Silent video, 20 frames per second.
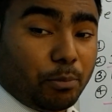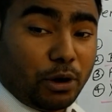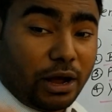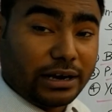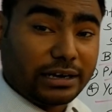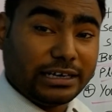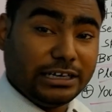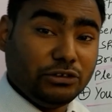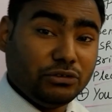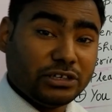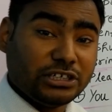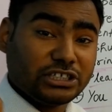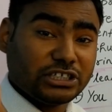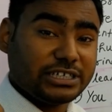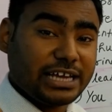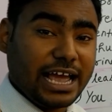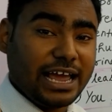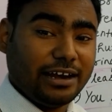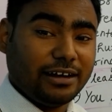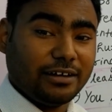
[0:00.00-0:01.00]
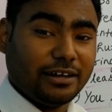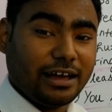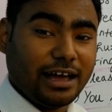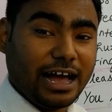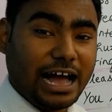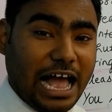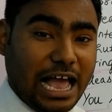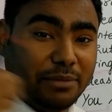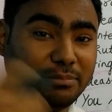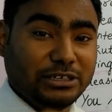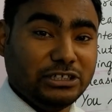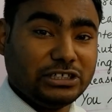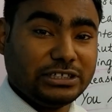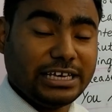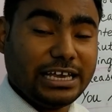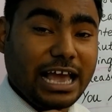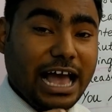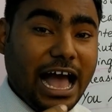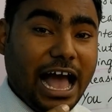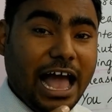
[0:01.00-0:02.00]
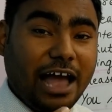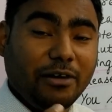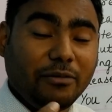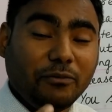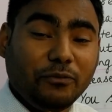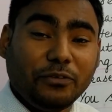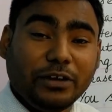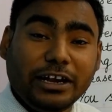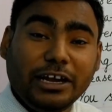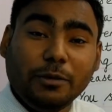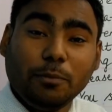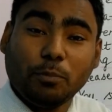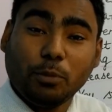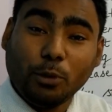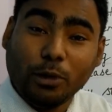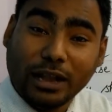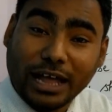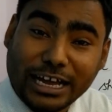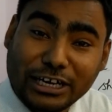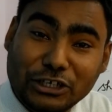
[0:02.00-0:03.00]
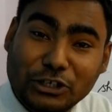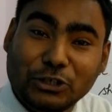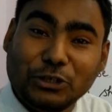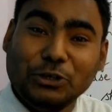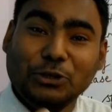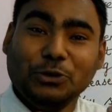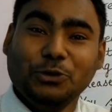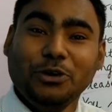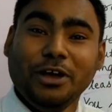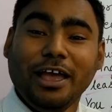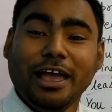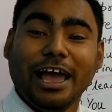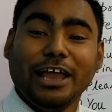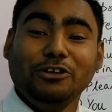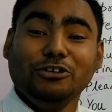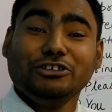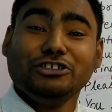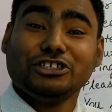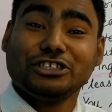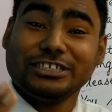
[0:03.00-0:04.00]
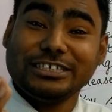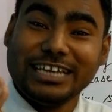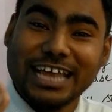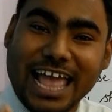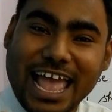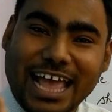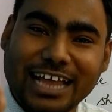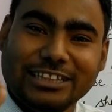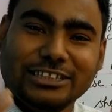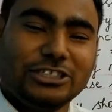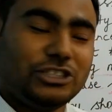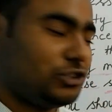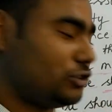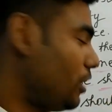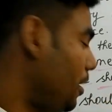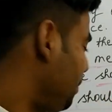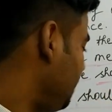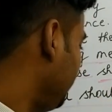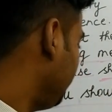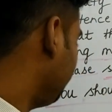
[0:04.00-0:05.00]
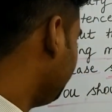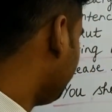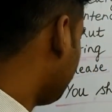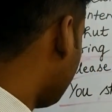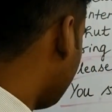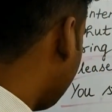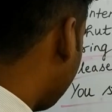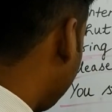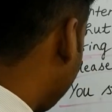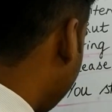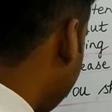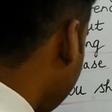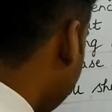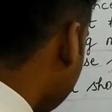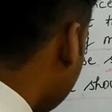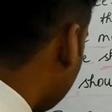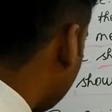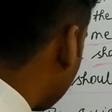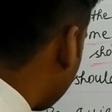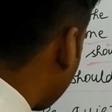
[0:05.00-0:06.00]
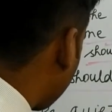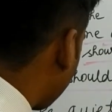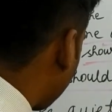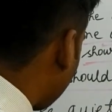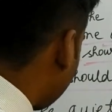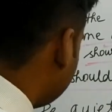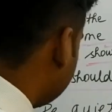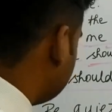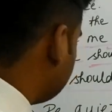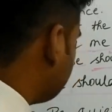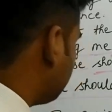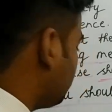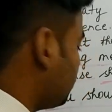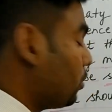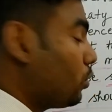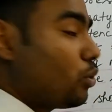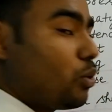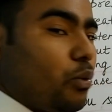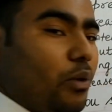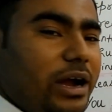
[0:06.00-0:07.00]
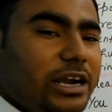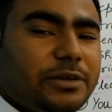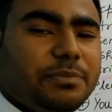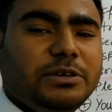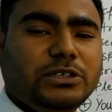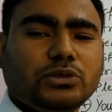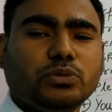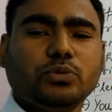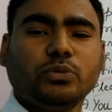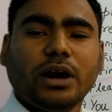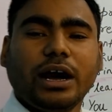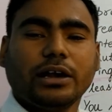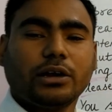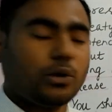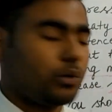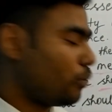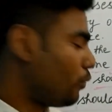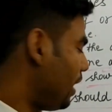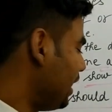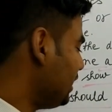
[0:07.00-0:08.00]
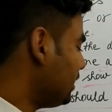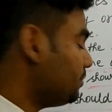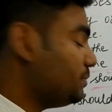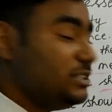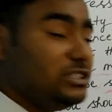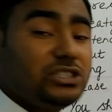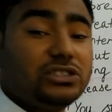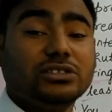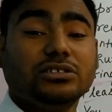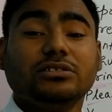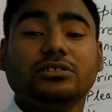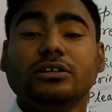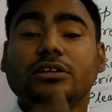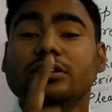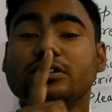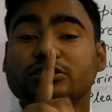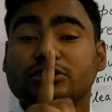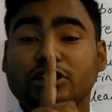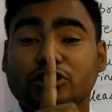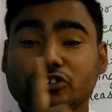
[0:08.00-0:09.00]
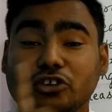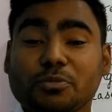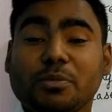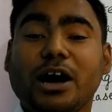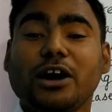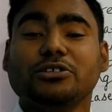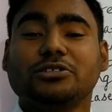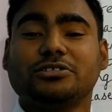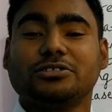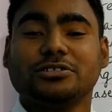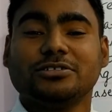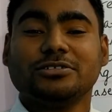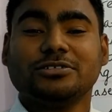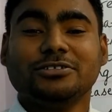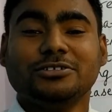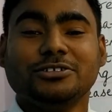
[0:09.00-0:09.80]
Politely you understand. I mean say I am very polite to you and you understand this topic. Be quiet. Quiet means what? Quiet means shut your mouth.